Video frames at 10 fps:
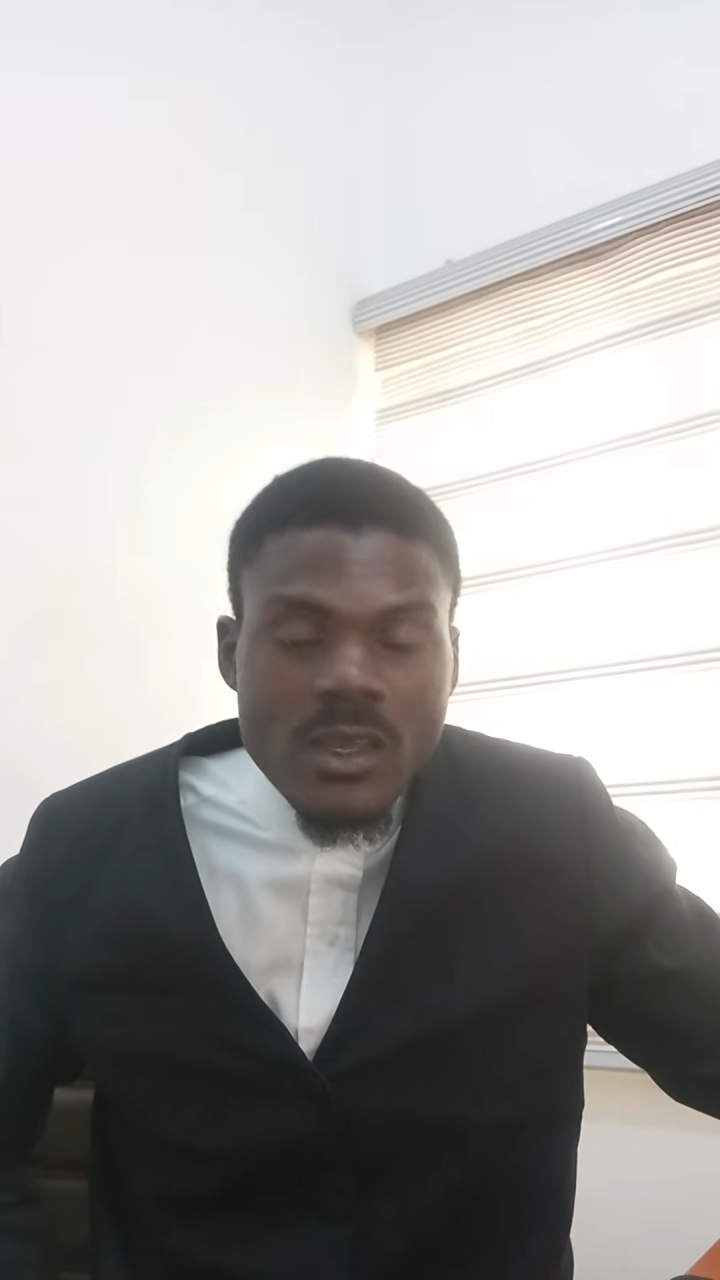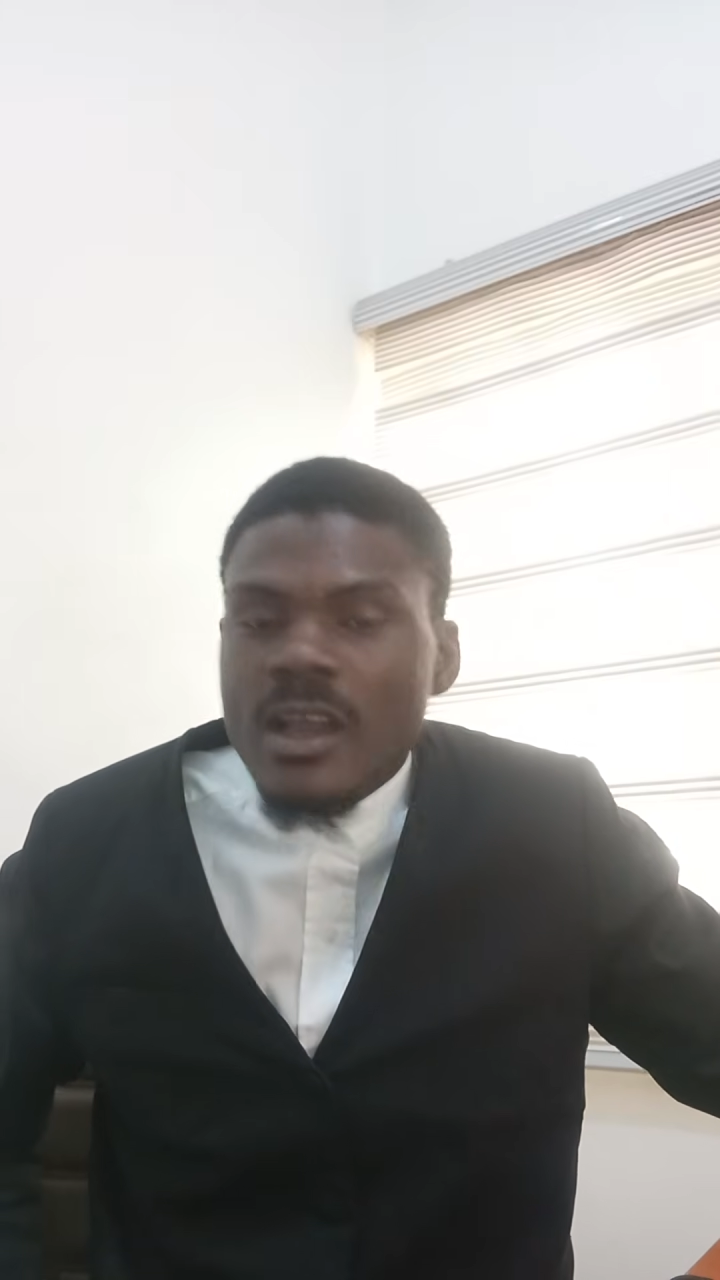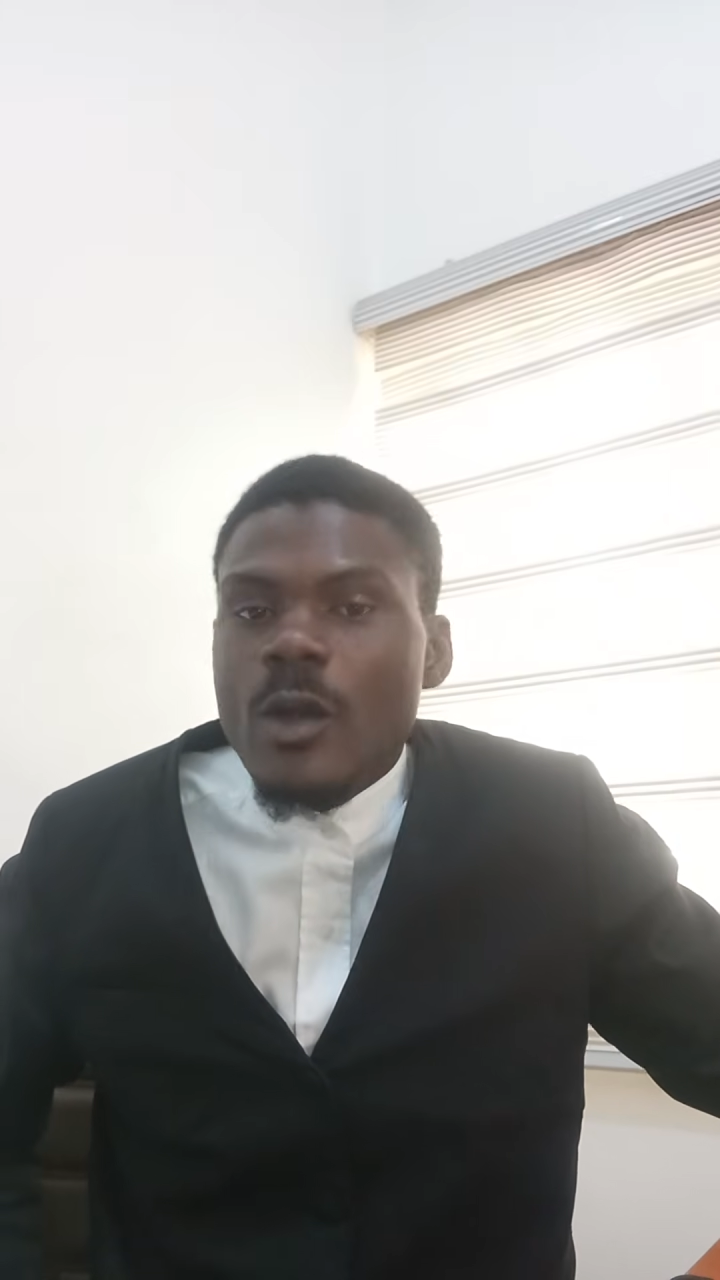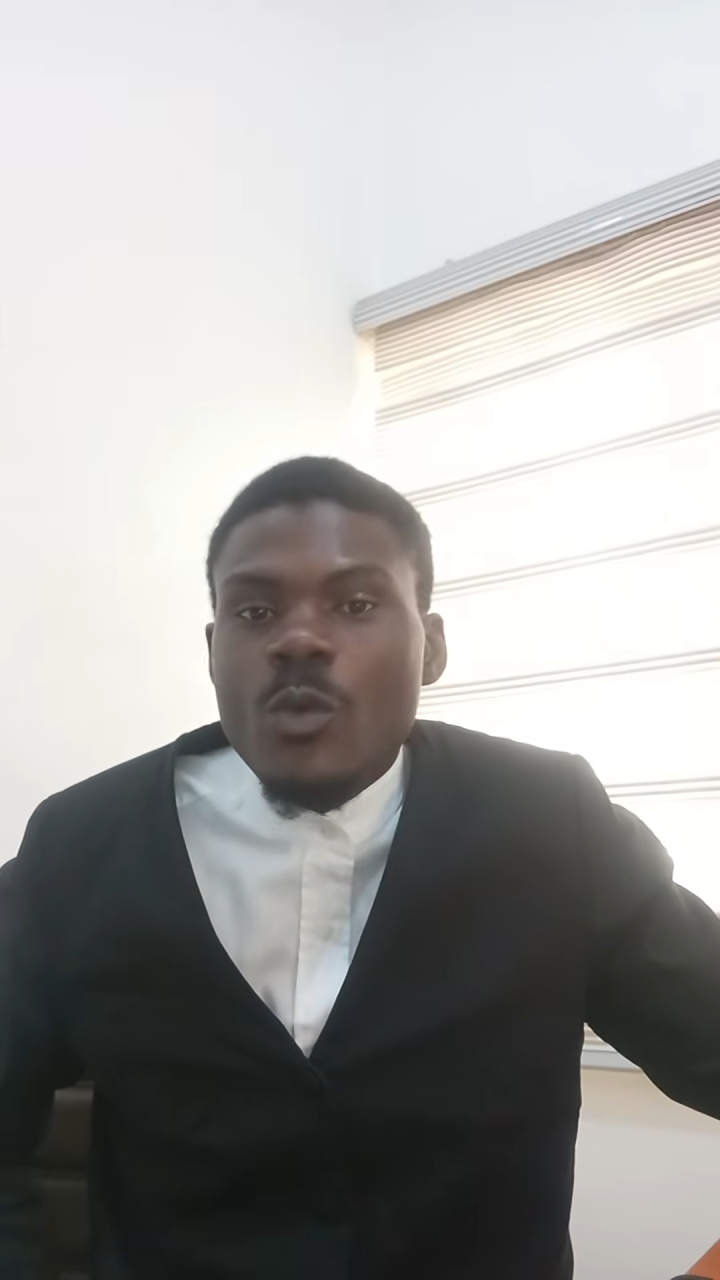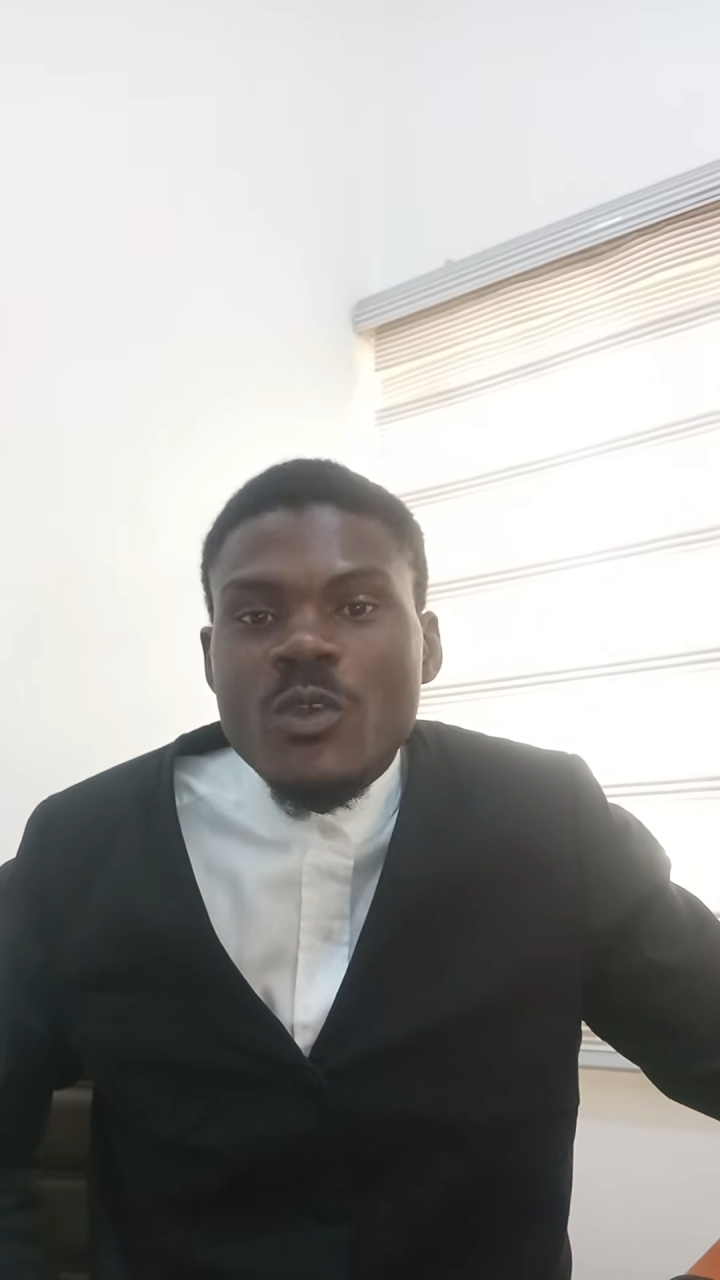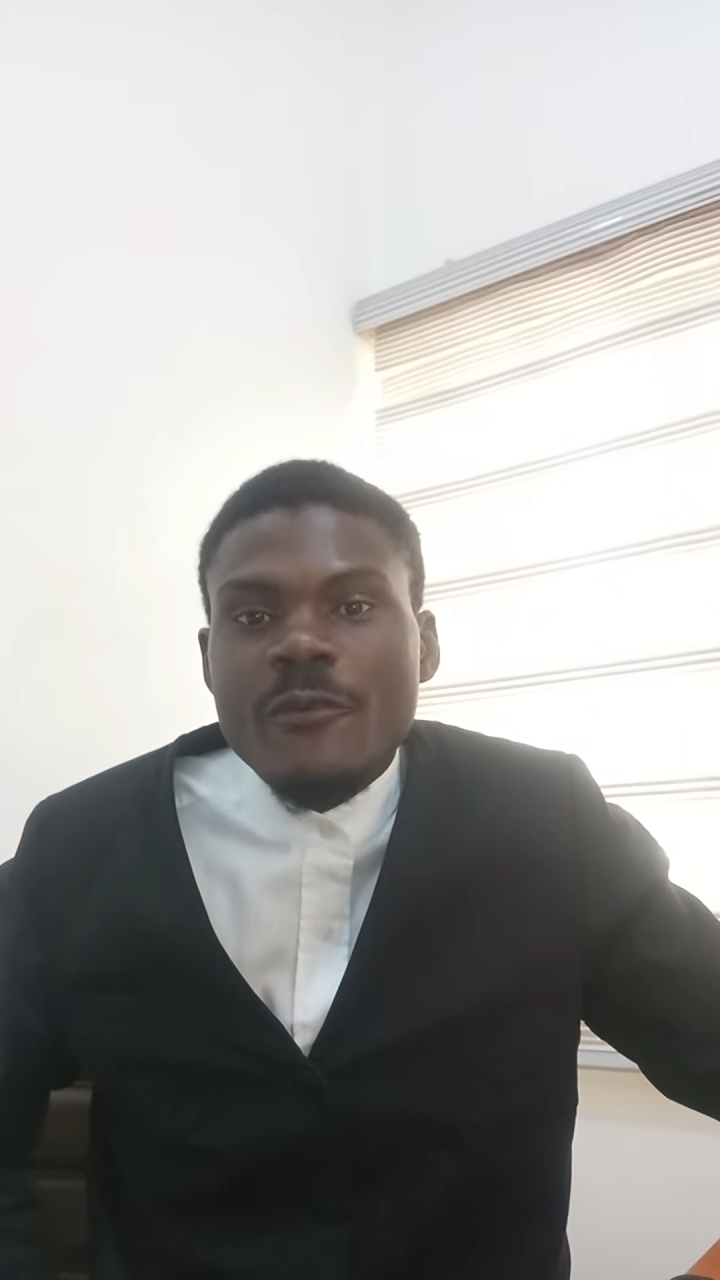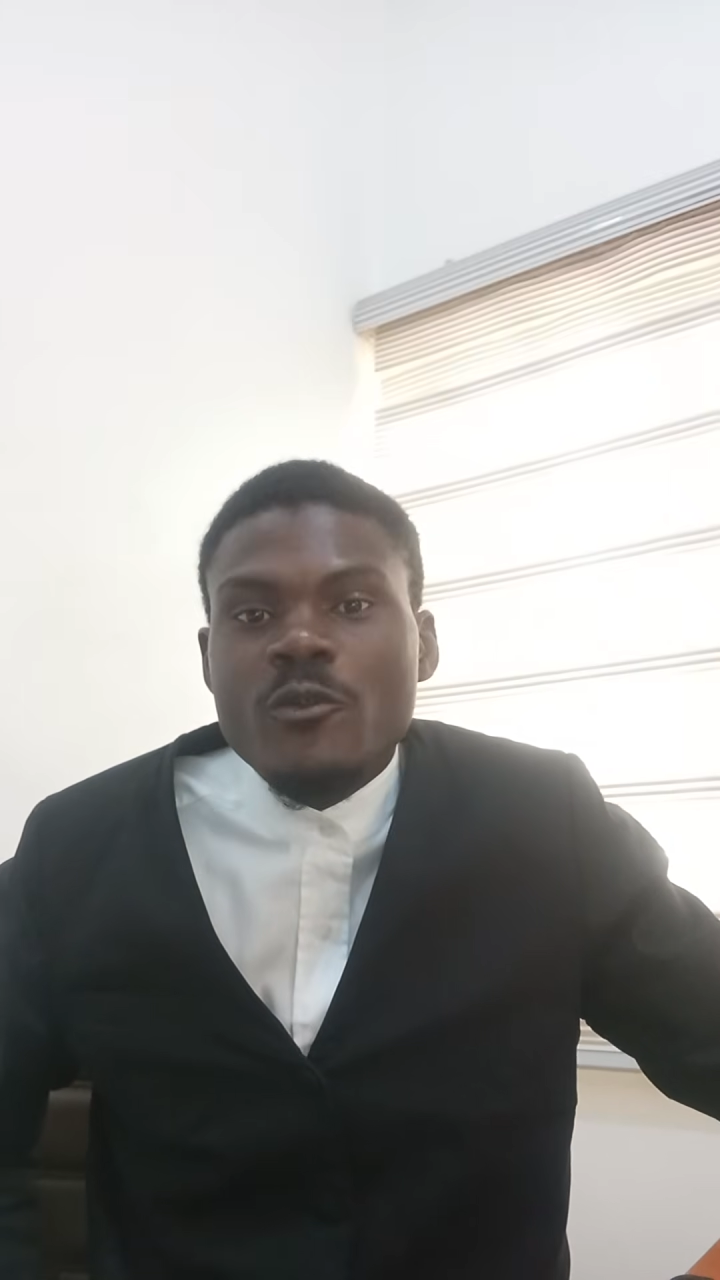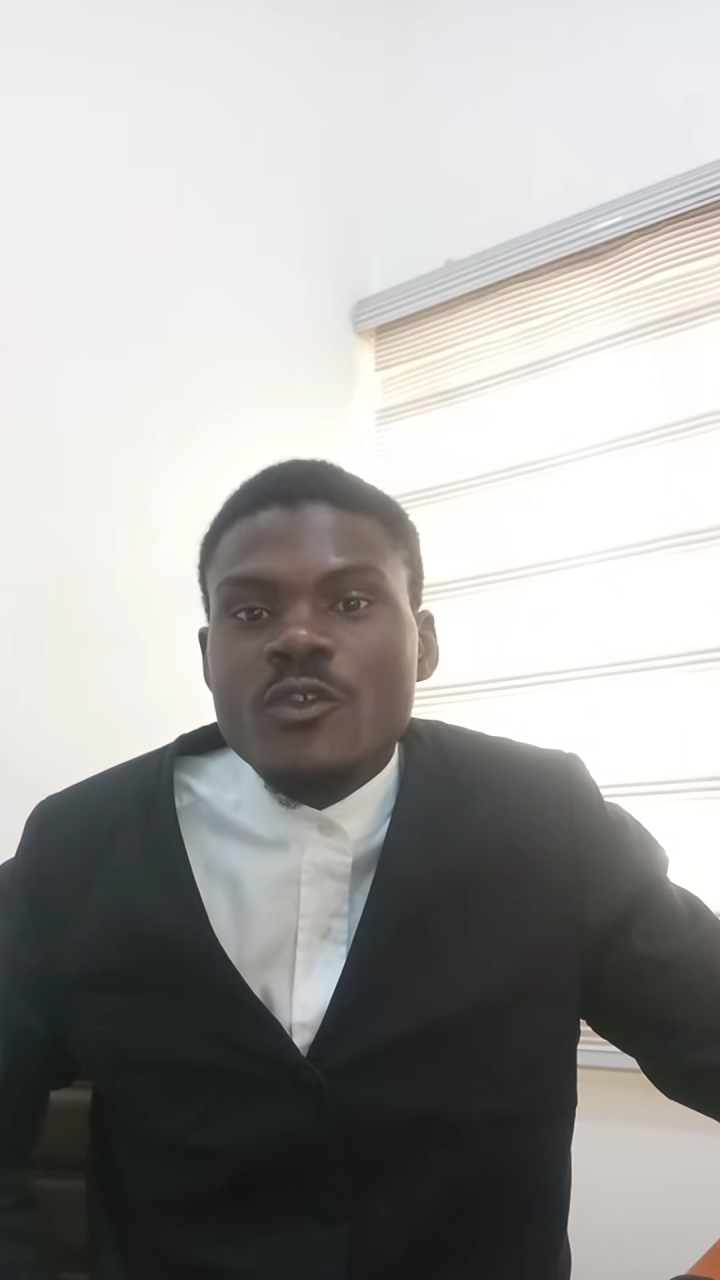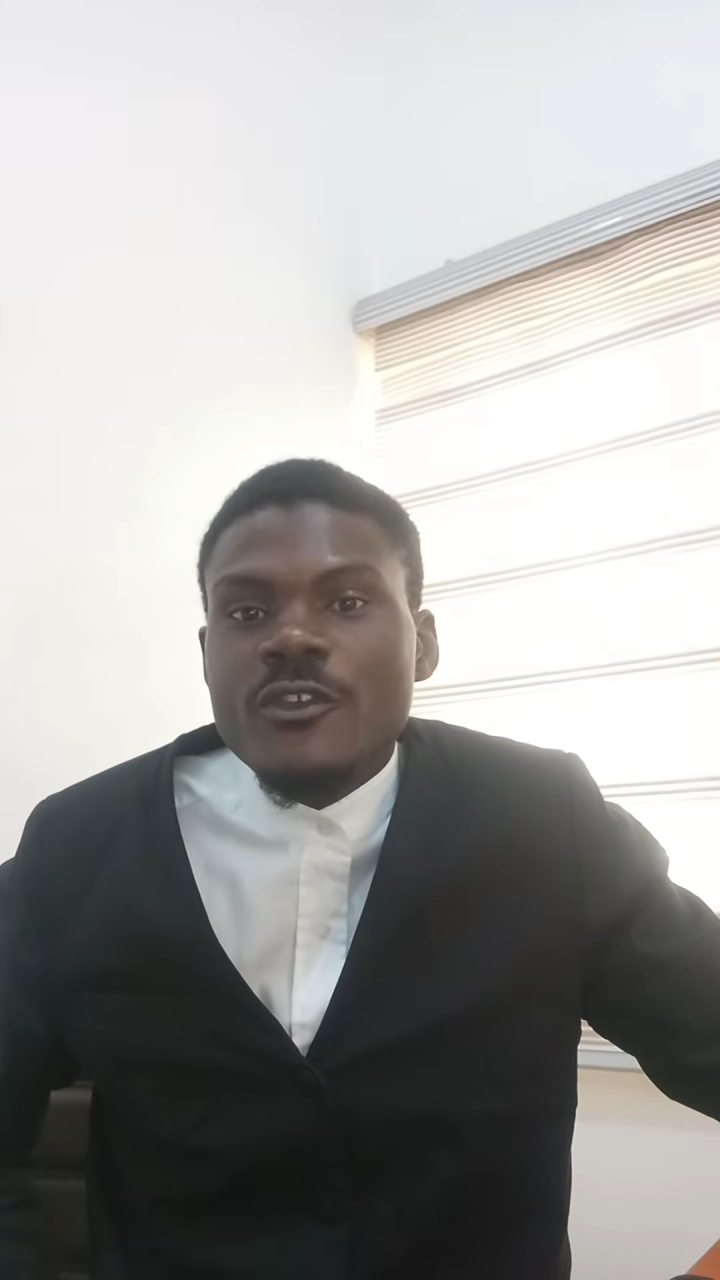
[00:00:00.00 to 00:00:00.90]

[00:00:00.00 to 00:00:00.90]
And when you have done